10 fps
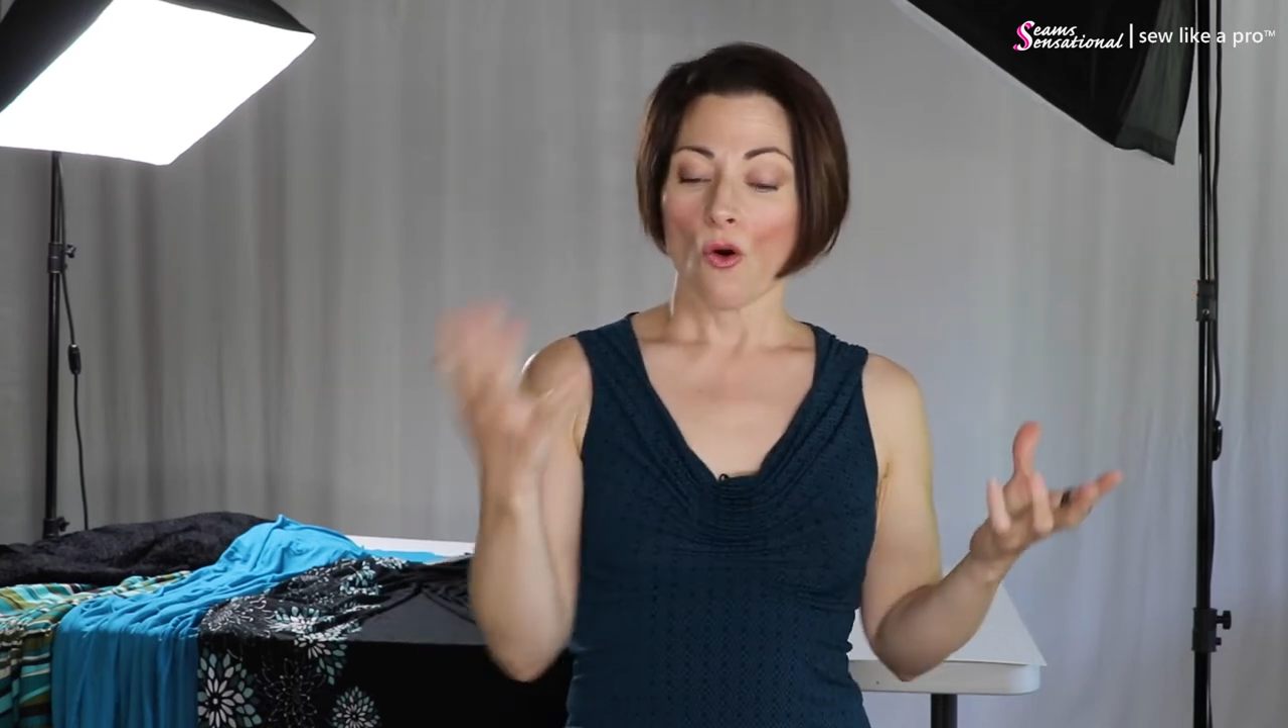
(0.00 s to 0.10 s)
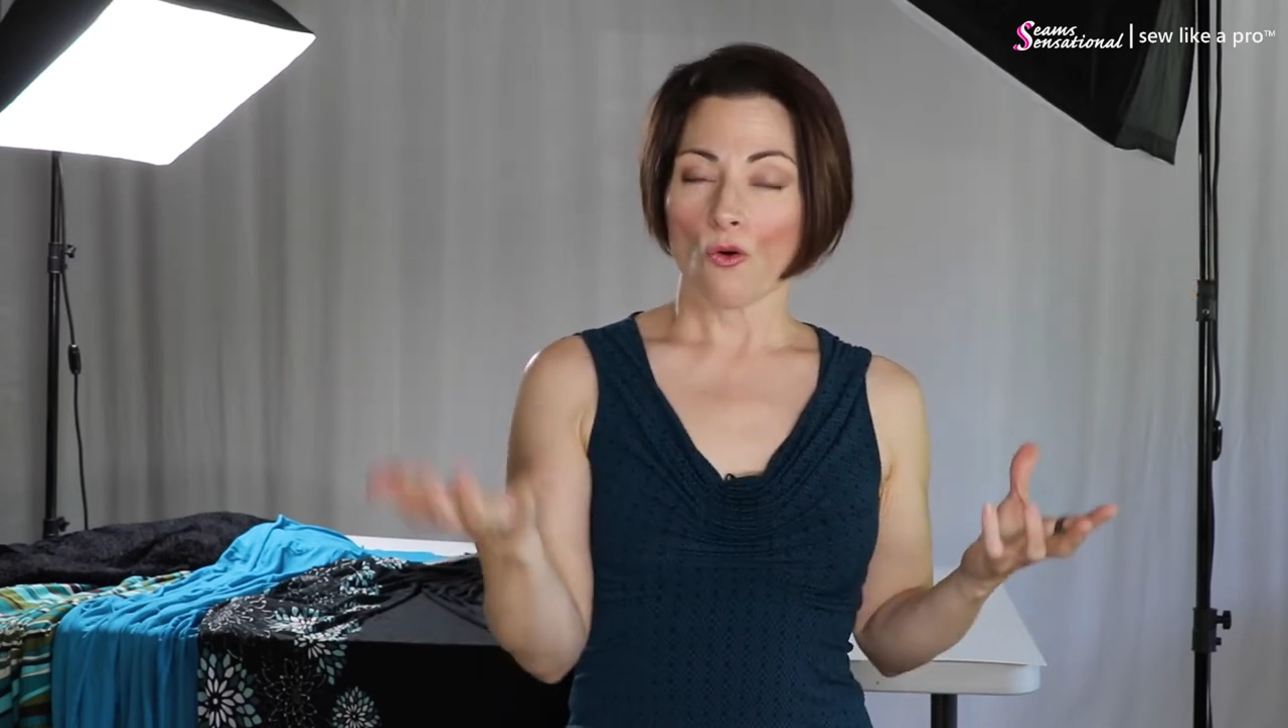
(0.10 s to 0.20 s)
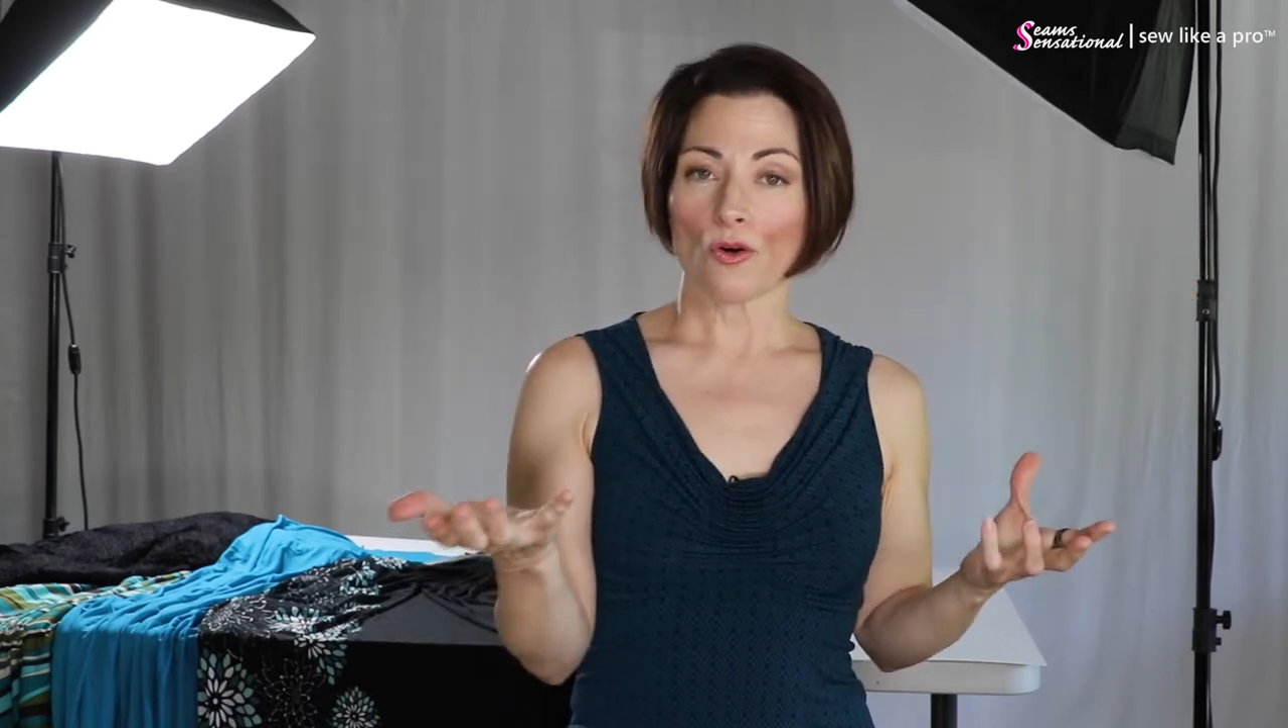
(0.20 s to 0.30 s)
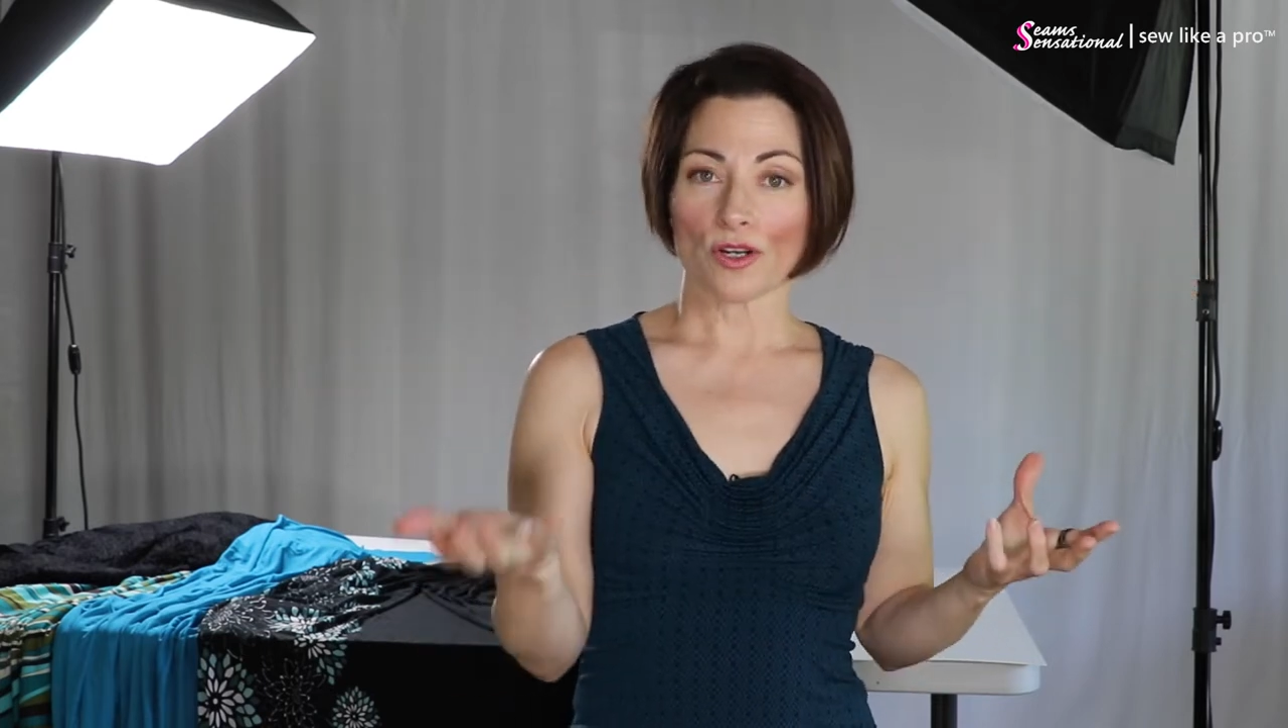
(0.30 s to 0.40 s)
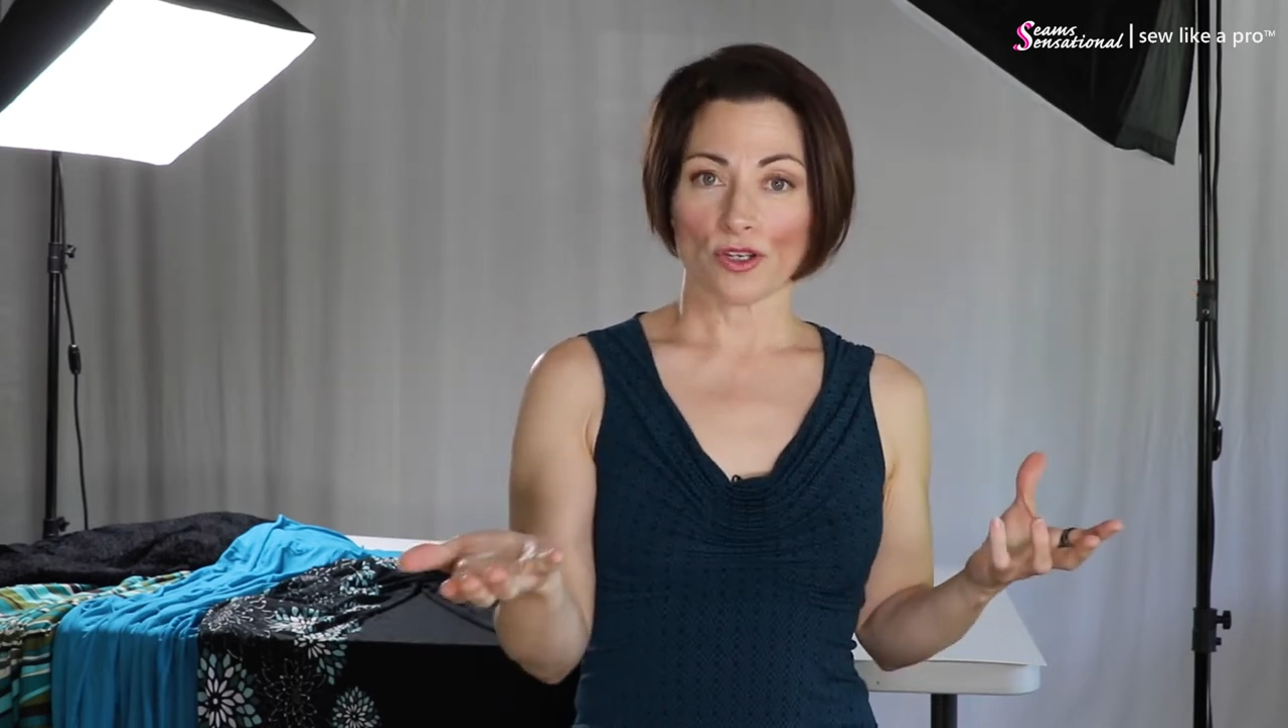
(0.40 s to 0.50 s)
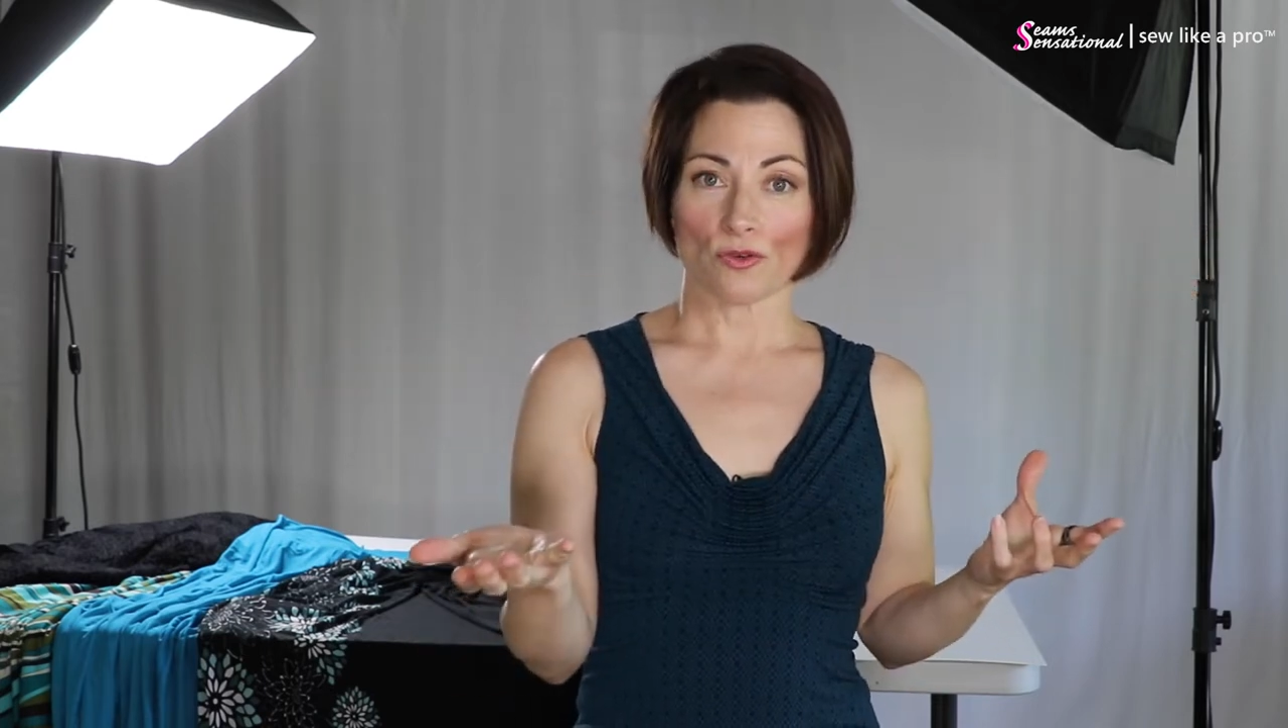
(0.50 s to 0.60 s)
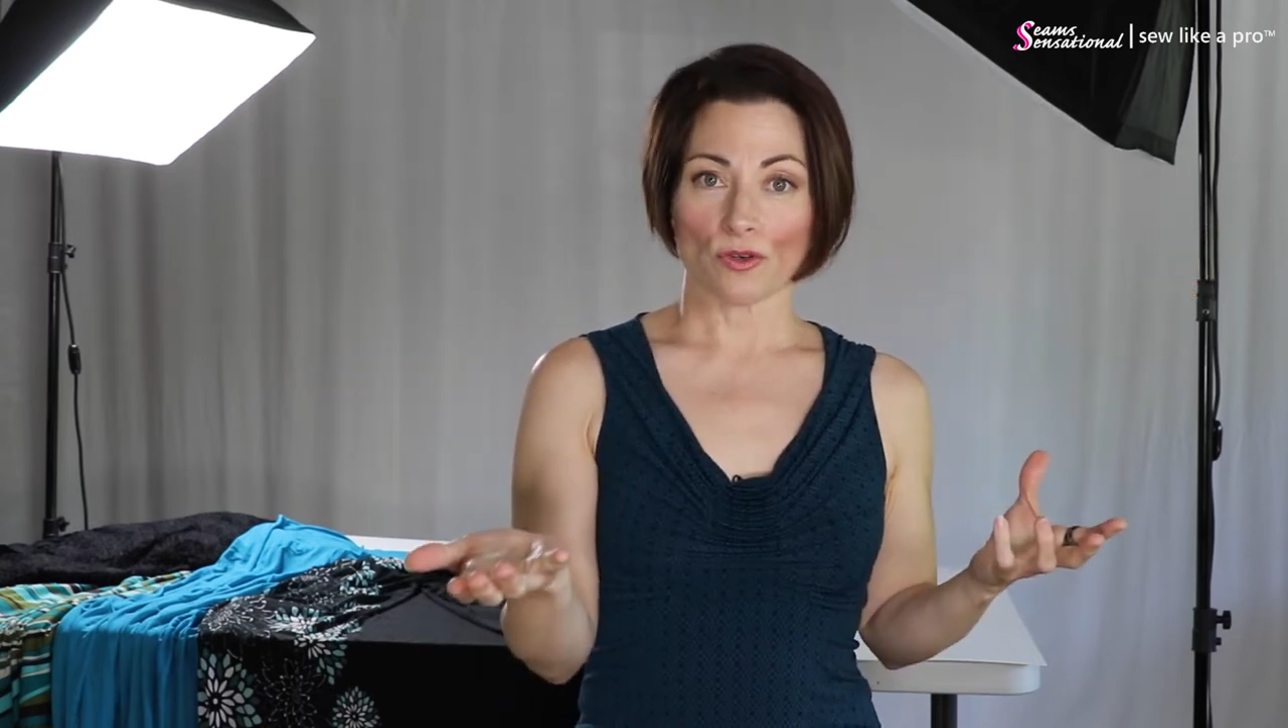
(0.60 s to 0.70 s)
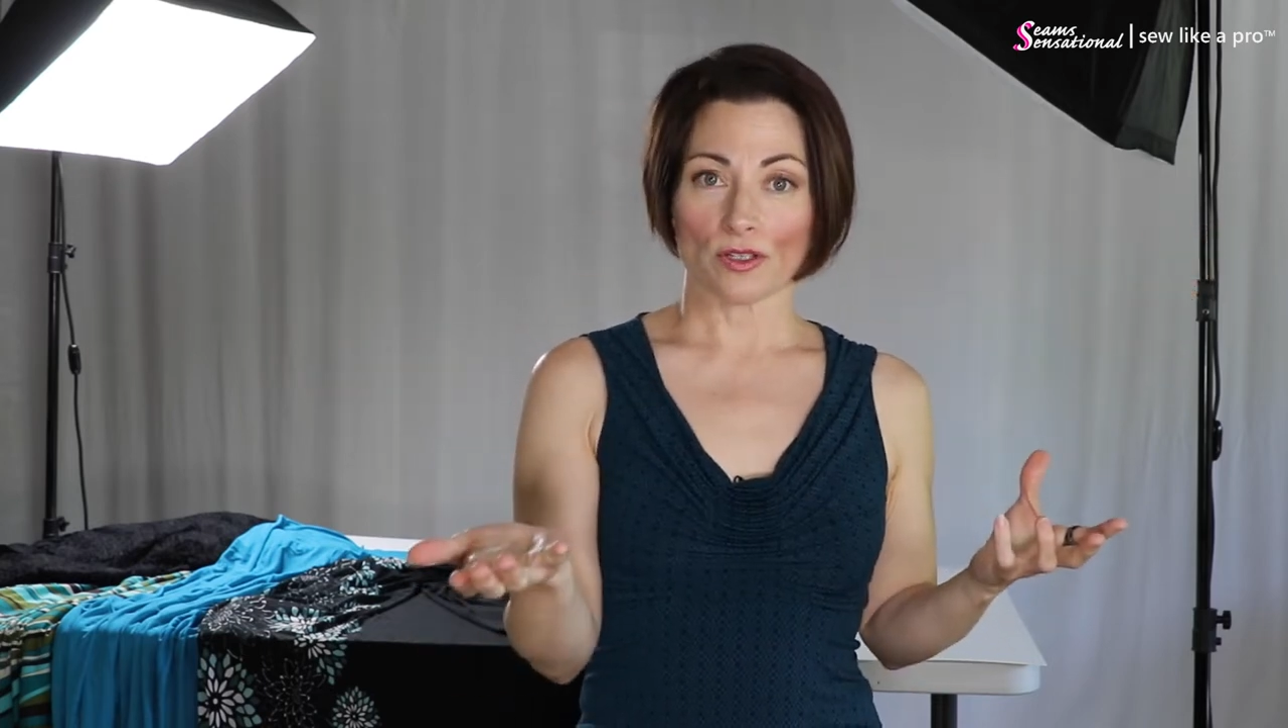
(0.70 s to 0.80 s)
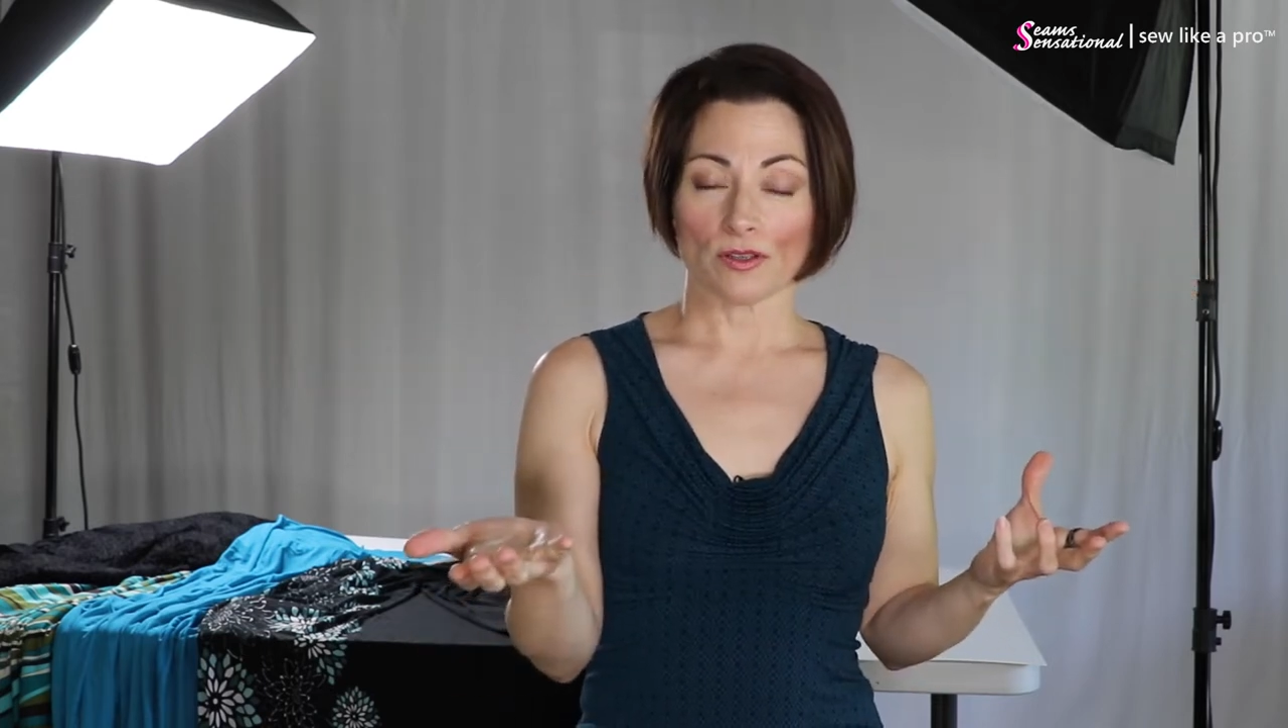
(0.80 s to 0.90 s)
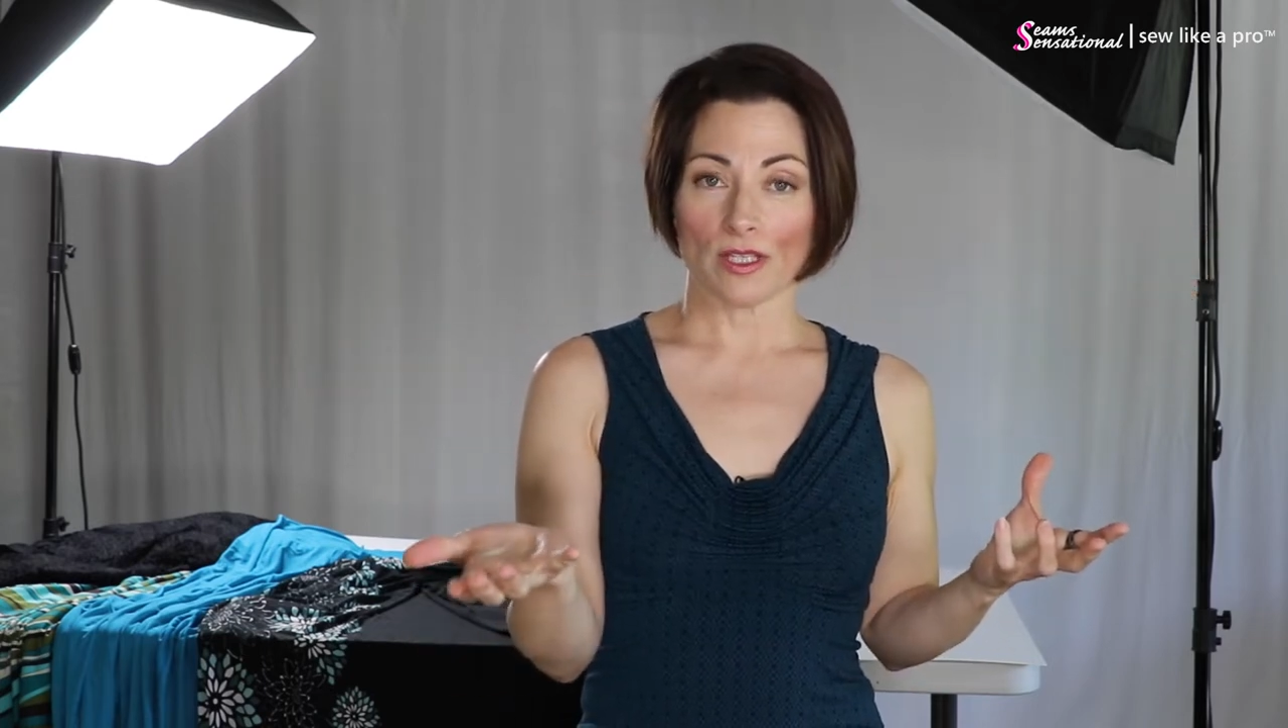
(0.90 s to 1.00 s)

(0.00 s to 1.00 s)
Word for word: or you're